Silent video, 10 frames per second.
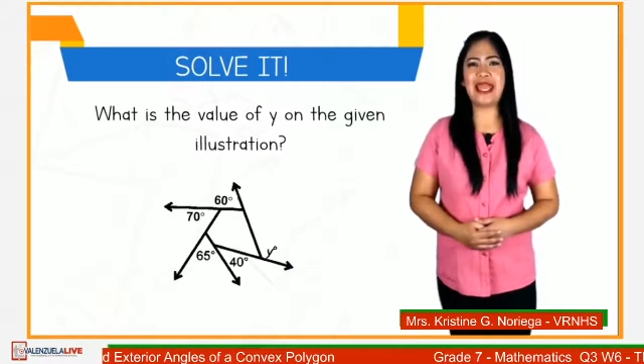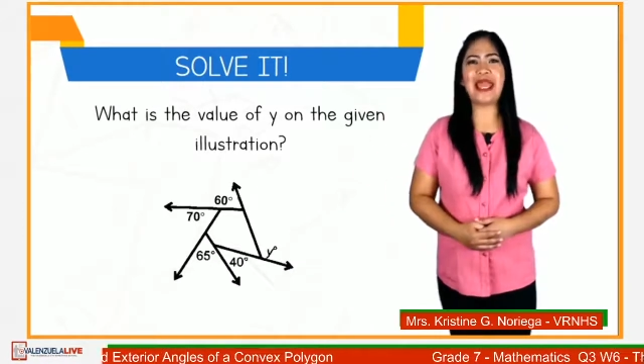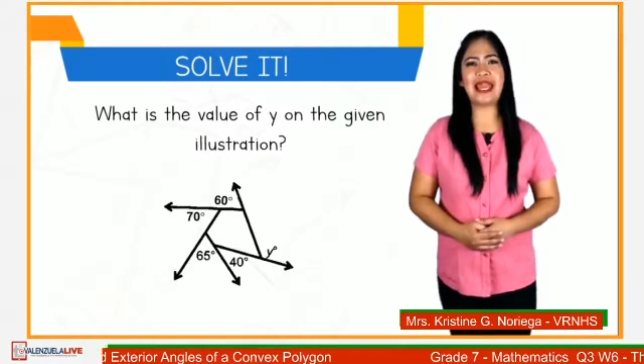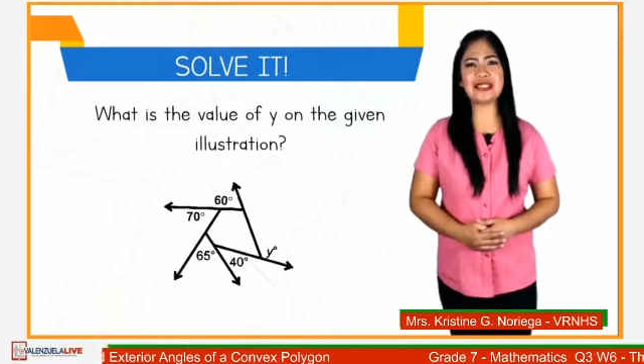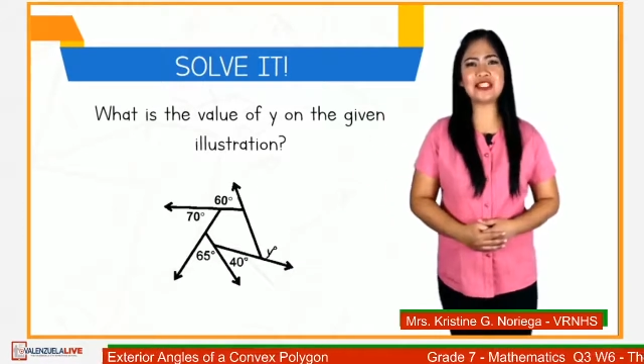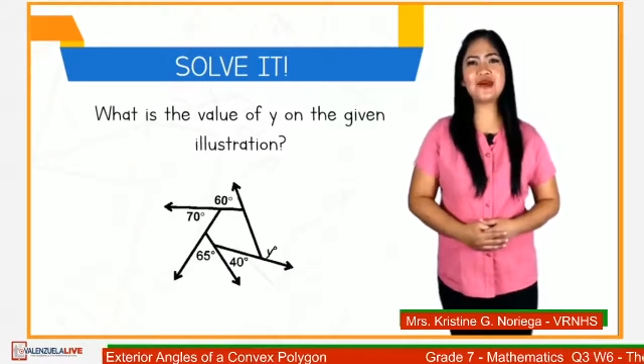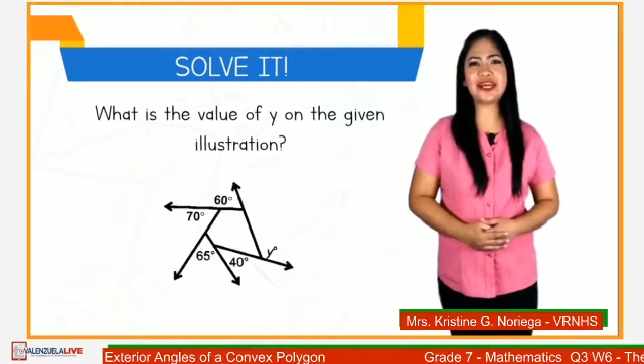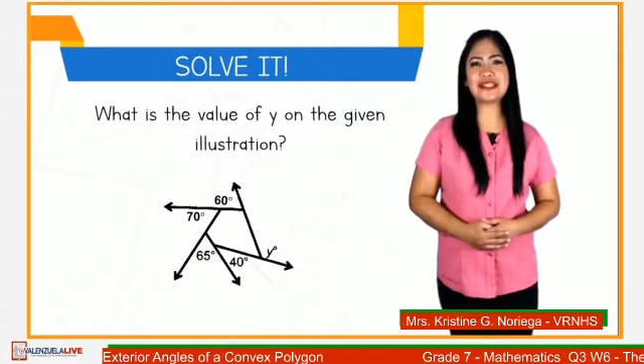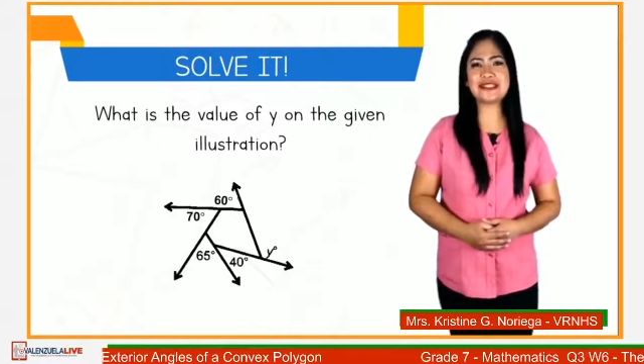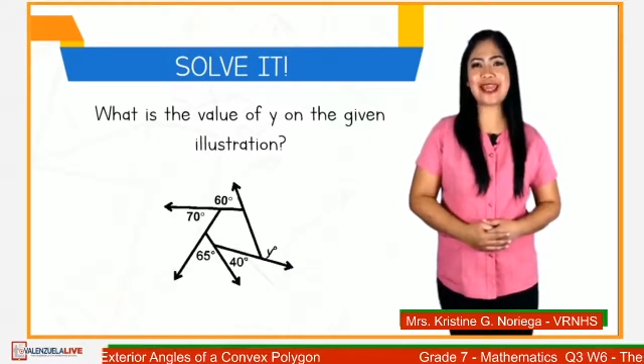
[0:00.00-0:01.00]
As you
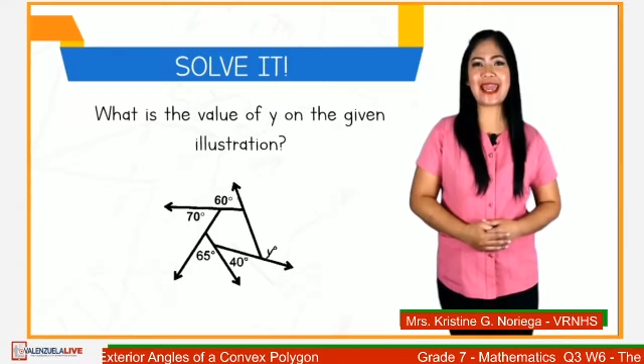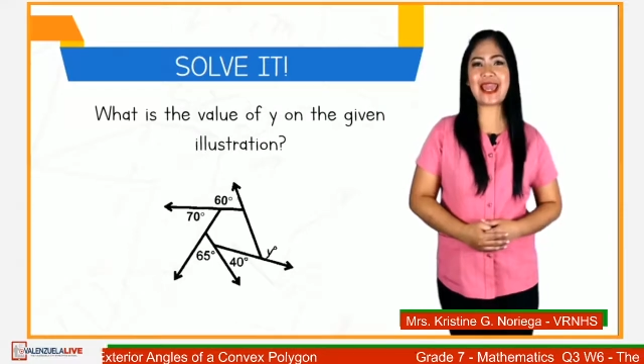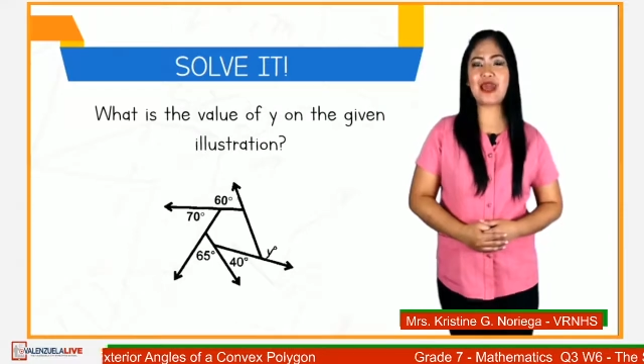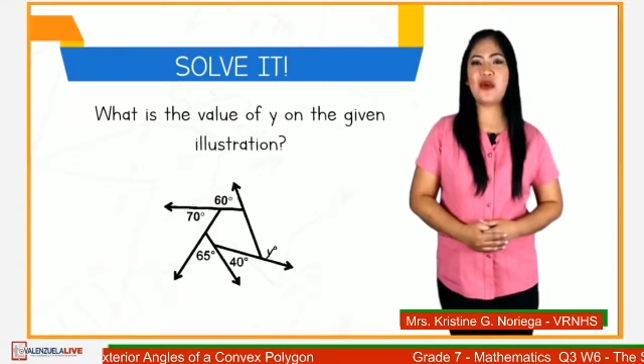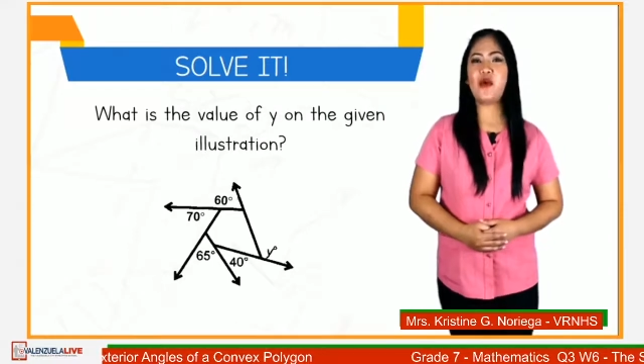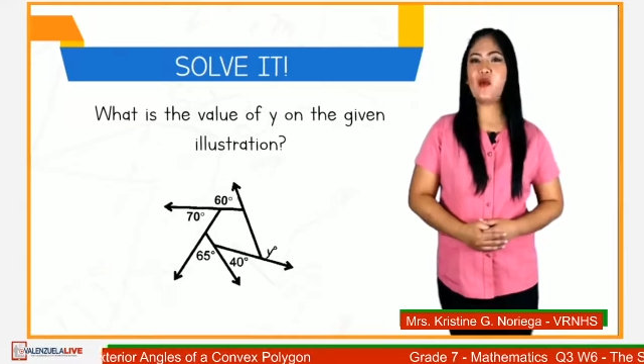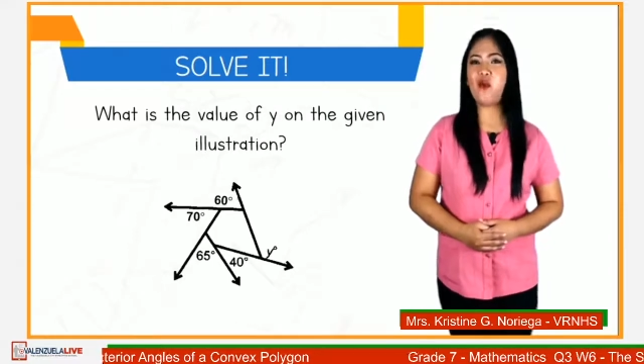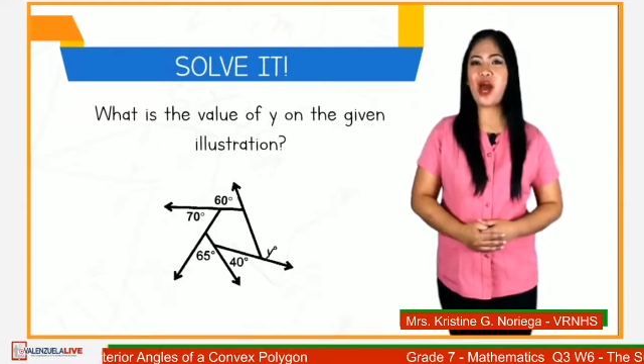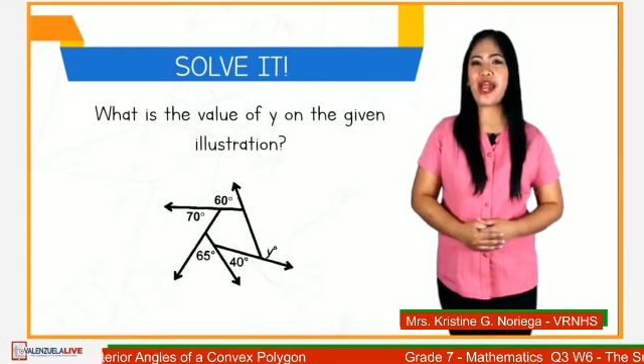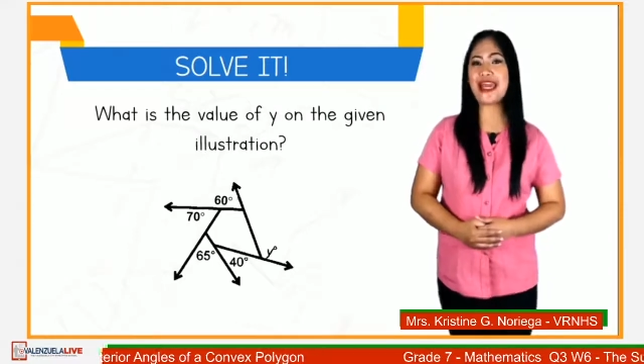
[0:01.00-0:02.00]
can see,
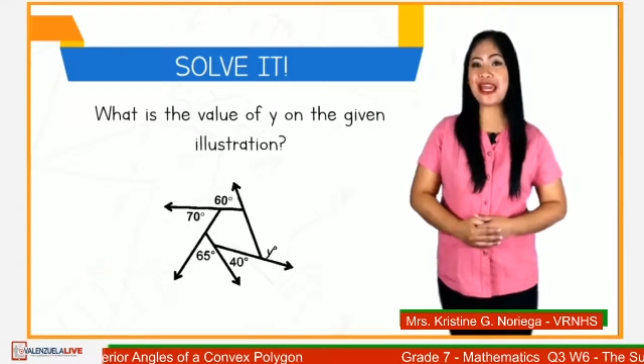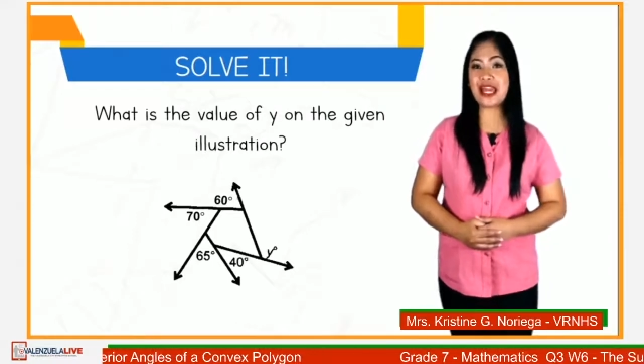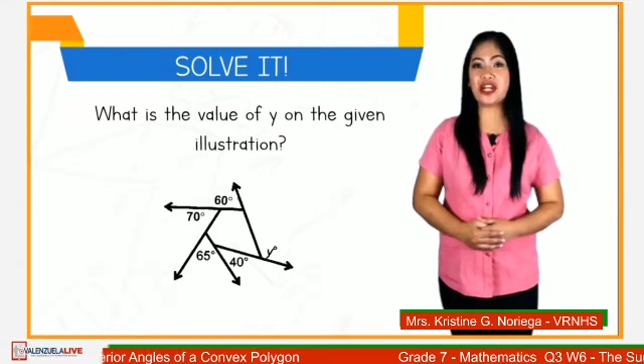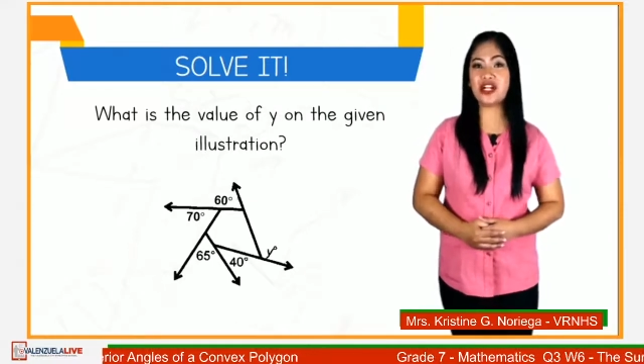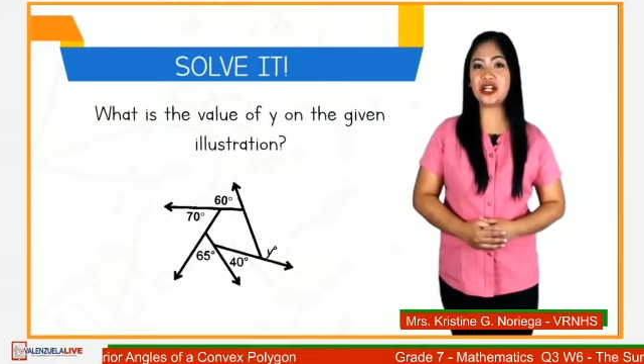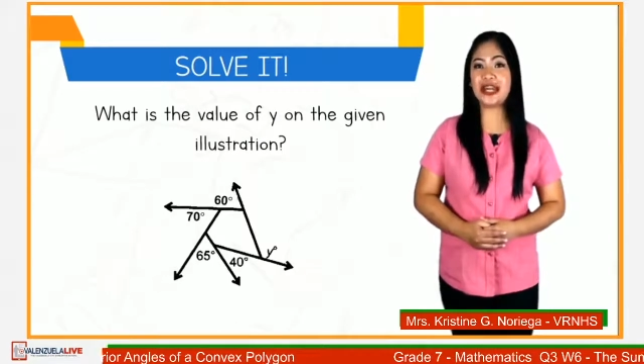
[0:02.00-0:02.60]
y here